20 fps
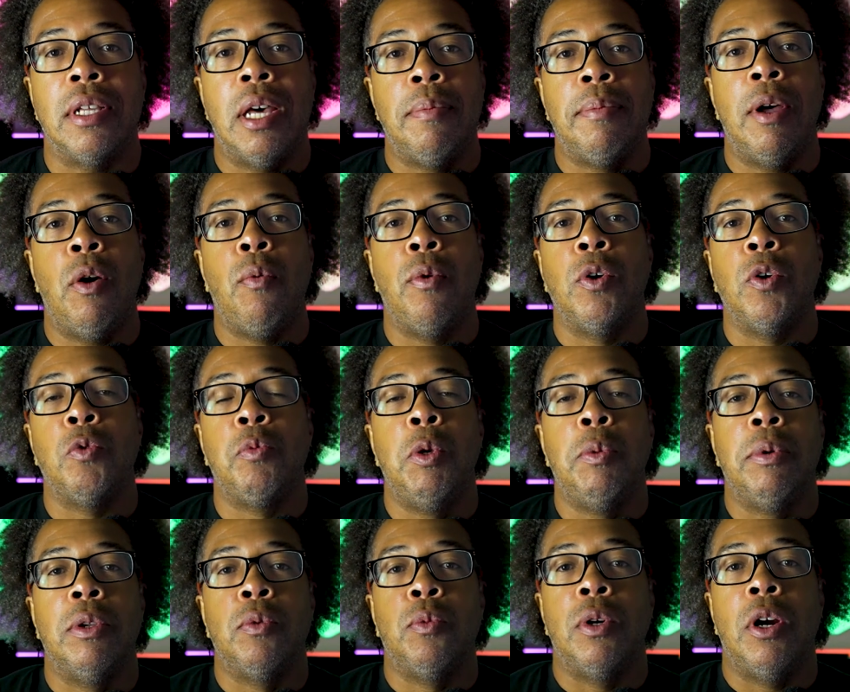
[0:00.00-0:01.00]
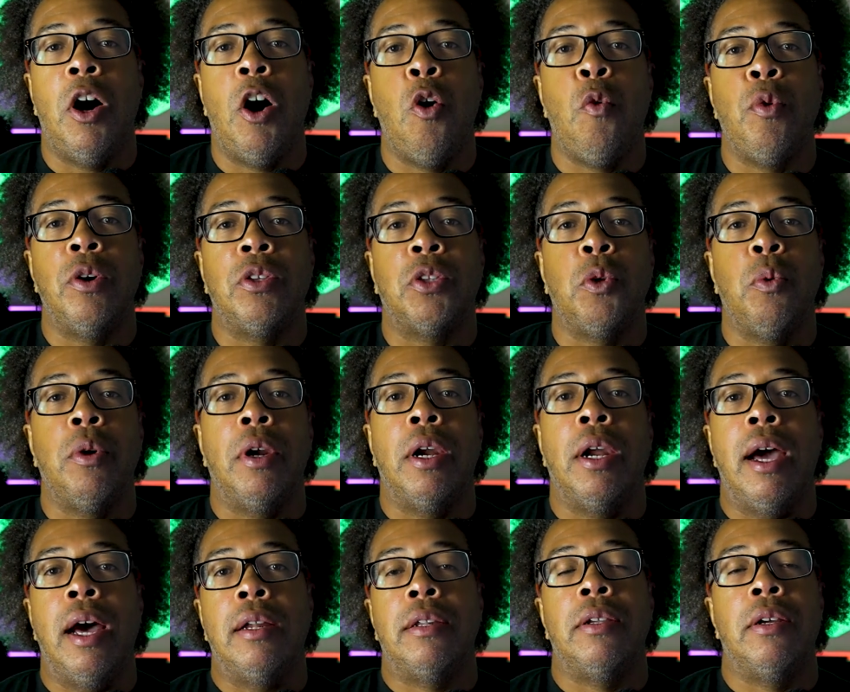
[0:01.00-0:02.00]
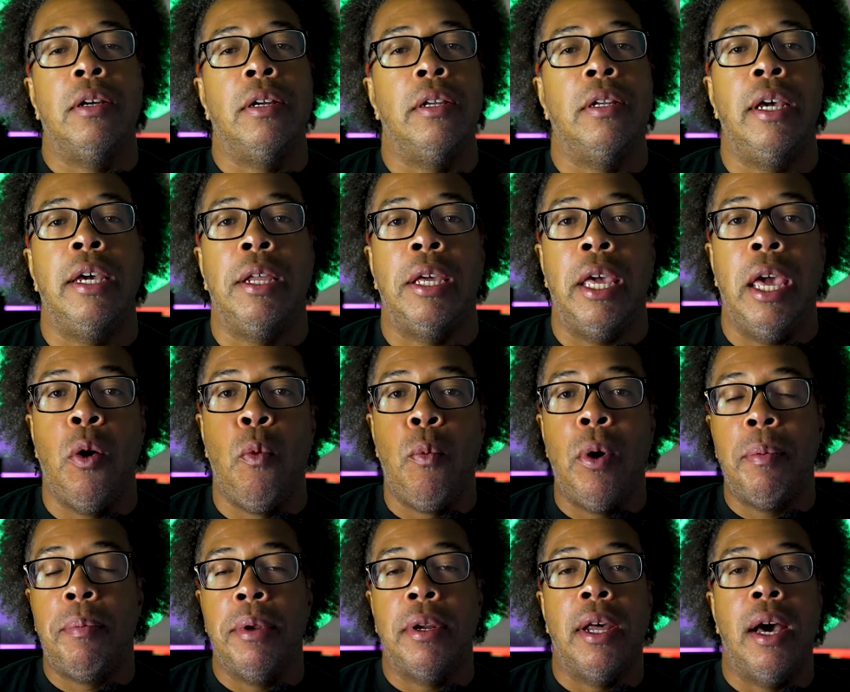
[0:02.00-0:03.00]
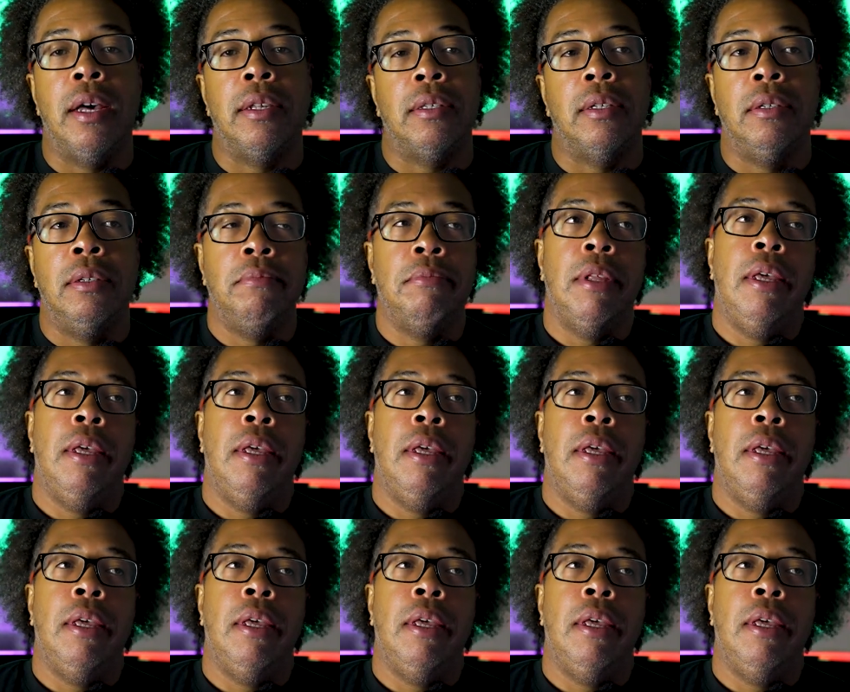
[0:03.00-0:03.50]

I'm not one of those people that want to always throw that out there and, and weaponize it.